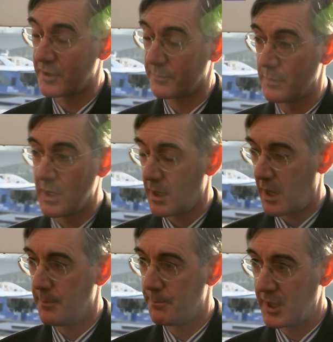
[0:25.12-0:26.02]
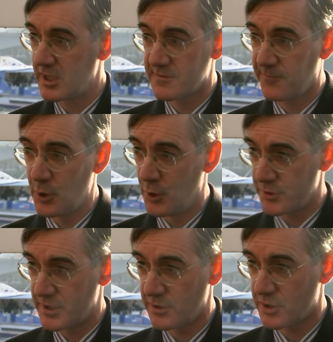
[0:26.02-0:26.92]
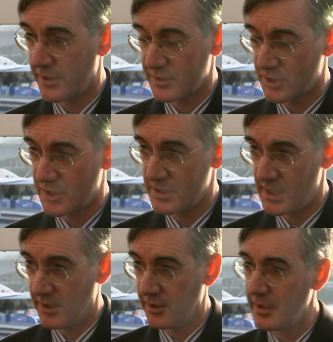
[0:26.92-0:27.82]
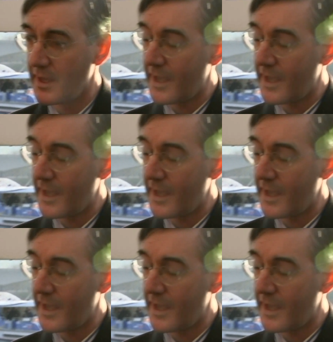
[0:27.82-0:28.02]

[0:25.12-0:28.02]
the um, biggest flaws in the transition deal,